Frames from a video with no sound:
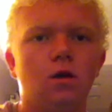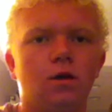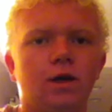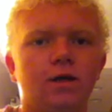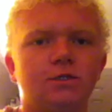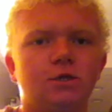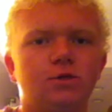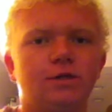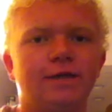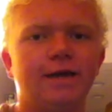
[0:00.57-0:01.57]
Okay, so
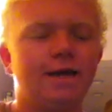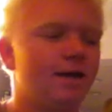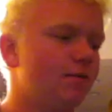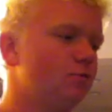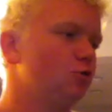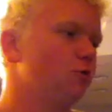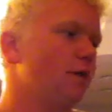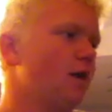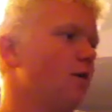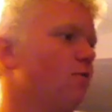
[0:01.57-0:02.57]
today I'm
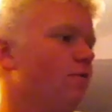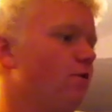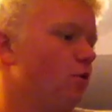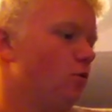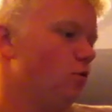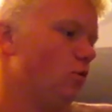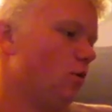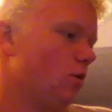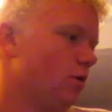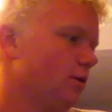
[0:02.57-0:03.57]
doing a review
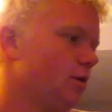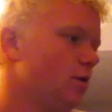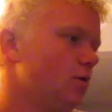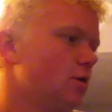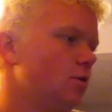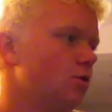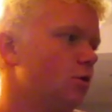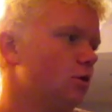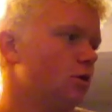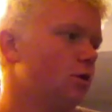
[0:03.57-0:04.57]
on
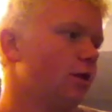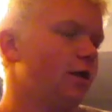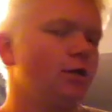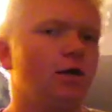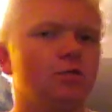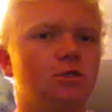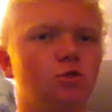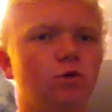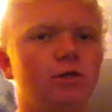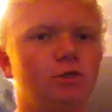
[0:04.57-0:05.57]
the Landyachtz
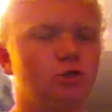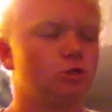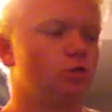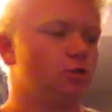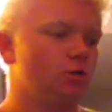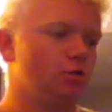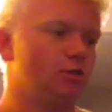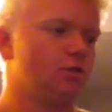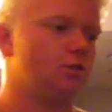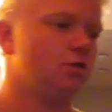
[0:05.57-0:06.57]
Switch.
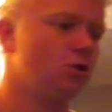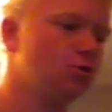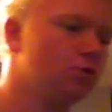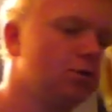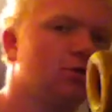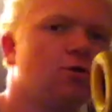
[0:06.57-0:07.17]
This is the newest